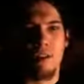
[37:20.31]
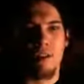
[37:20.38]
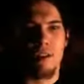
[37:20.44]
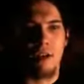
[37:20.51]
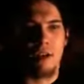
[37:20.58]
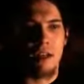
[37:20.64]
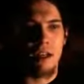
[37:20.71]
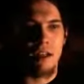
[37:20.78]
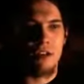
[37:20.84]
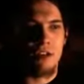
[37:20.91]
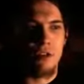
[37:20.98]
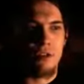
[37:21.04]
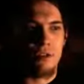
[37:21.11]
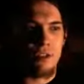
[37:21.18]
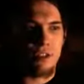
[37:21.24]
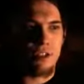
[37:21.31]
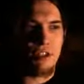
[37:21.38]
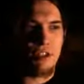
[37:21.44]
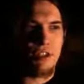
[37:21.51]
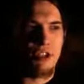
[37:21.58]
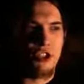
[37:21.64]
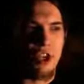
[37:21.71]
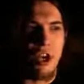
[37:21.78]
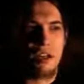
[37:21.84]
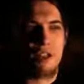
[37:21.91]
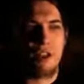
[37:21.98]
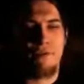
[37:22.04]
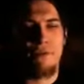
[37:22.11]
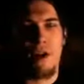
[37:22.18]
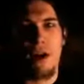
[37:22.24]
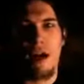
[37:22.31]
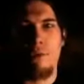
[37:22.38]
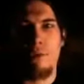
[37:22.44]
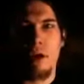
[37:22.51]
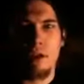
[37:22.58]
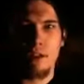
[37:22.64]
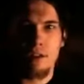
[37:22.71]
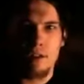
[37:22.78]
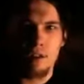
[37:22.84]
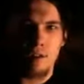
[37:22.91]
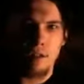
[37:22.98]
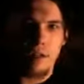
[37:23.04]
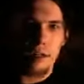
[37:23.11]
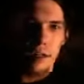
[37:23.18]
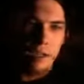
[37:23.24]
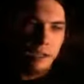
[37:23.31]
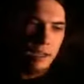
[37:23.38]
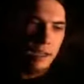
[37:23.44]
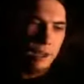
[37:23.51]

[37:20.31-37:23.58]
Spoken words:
you know, that it's using to justify what it's doing.